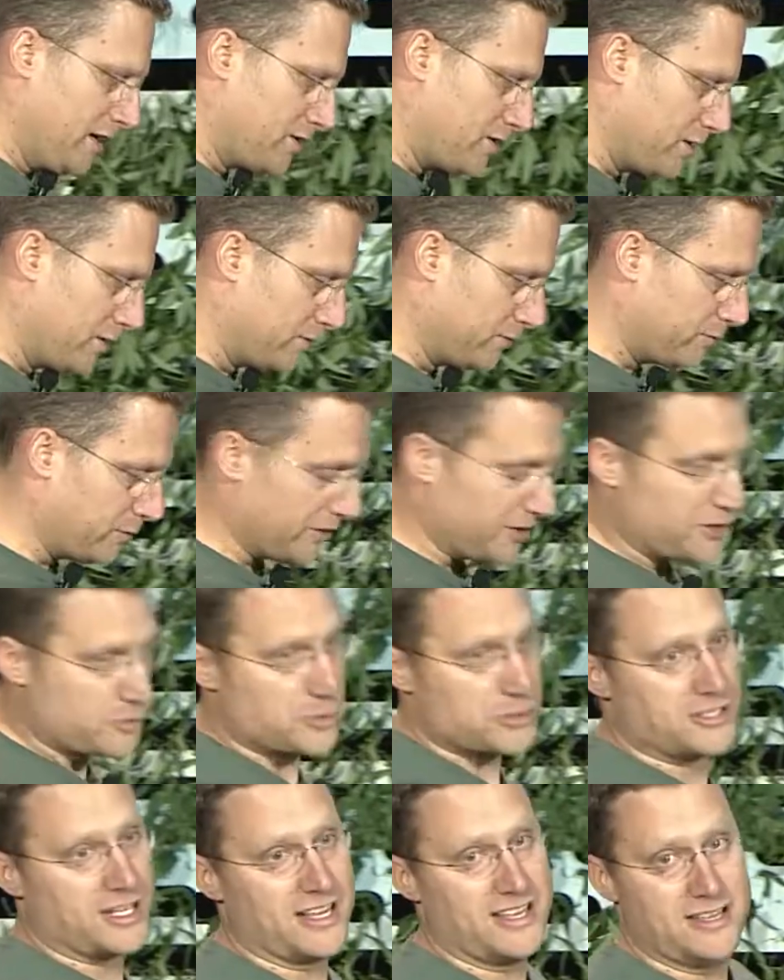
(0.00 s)
So, well, this
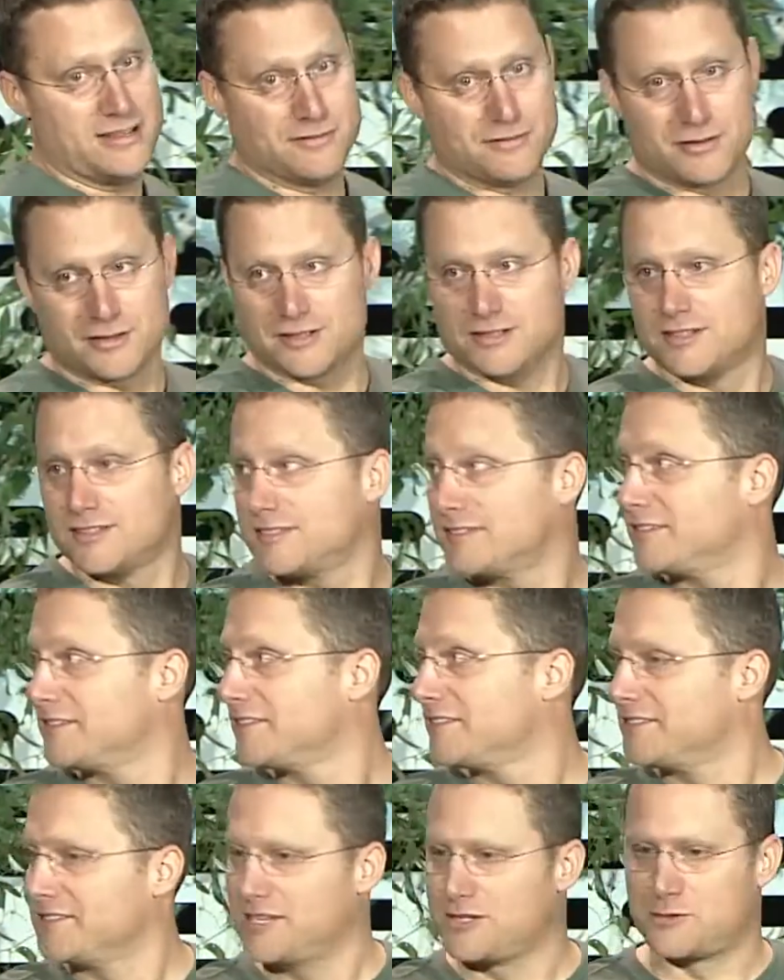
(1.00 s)
was naive.
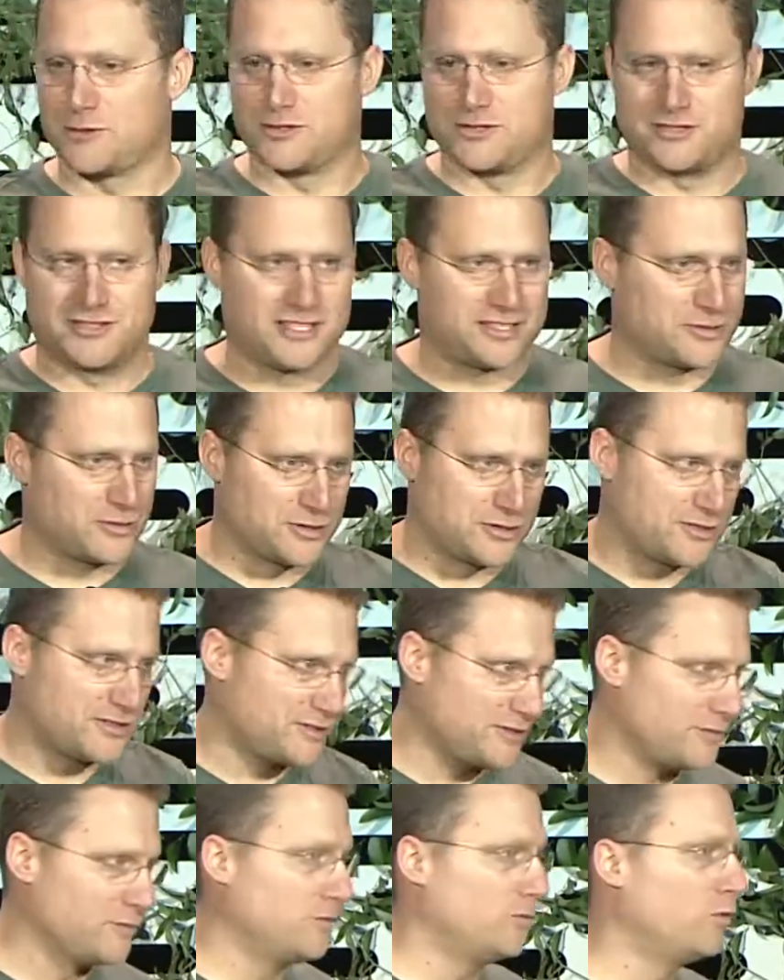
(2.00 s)
This was, this
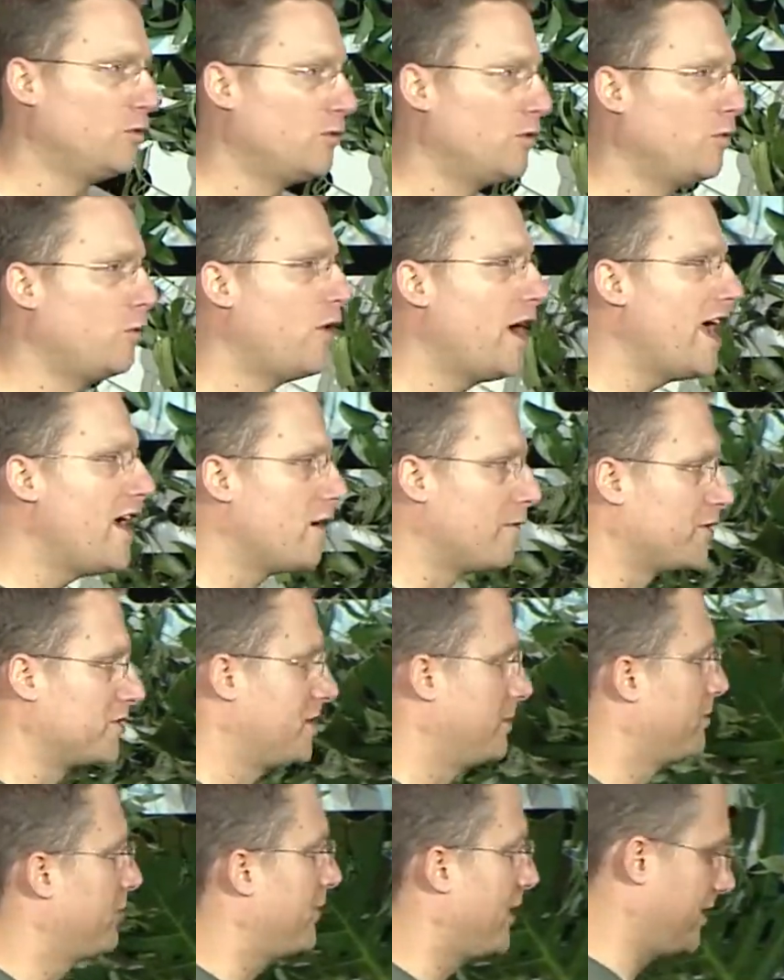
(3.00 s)
was way
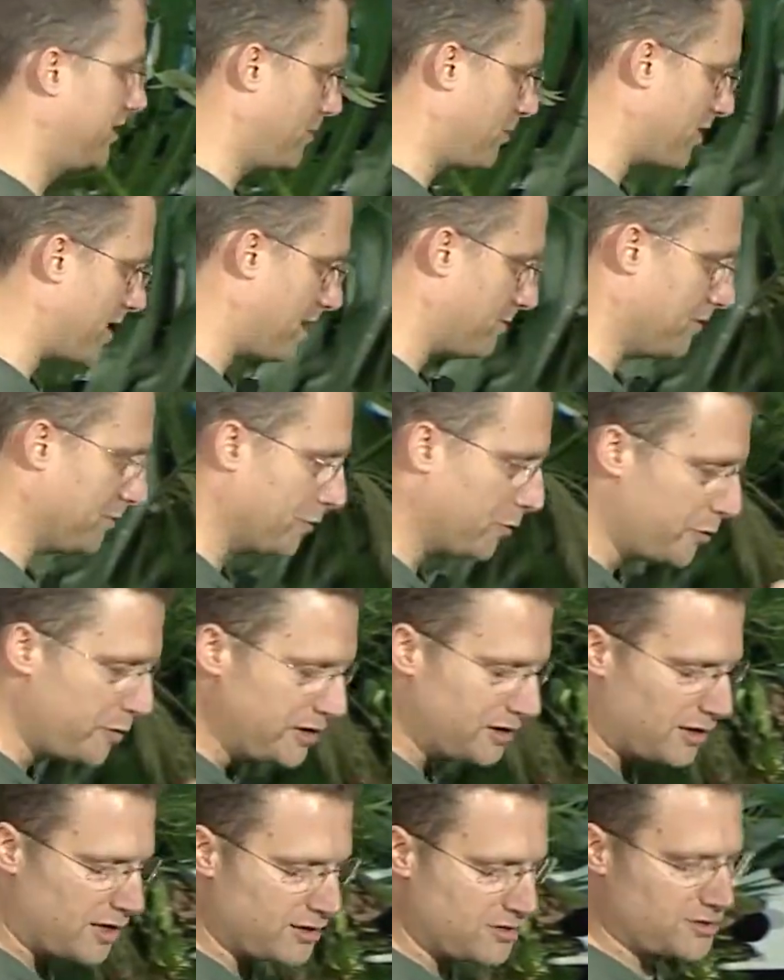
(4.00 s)
oversimplifying the problem. When
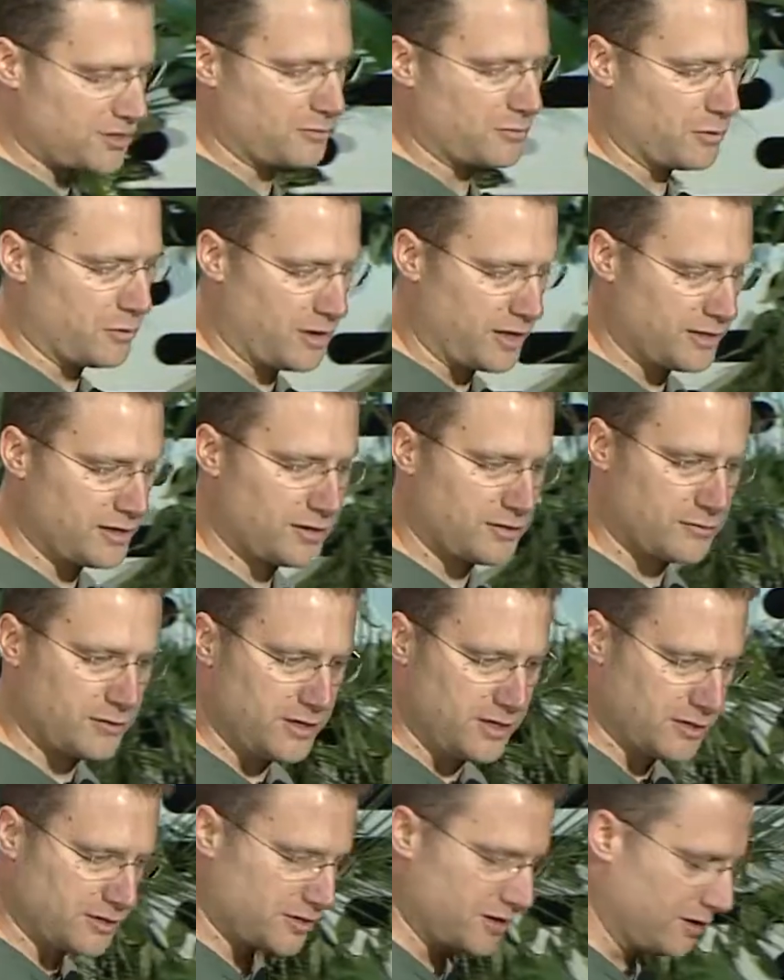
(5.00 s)
we launched in Rwanda
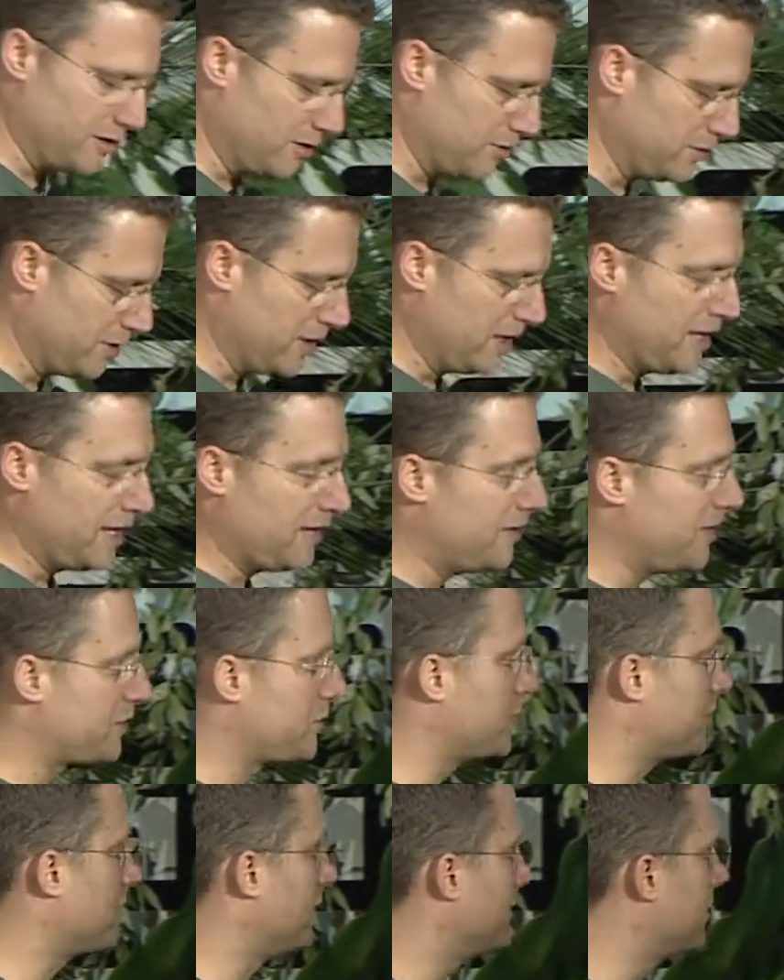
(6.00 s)
three years ago, this
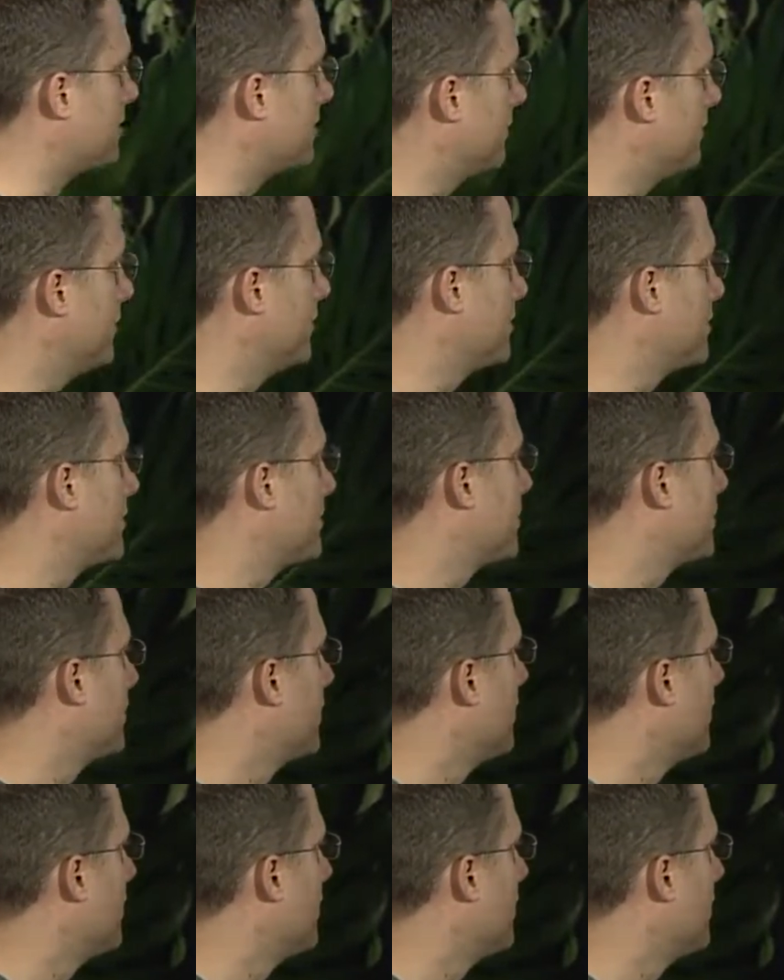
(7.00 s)
was our list of users.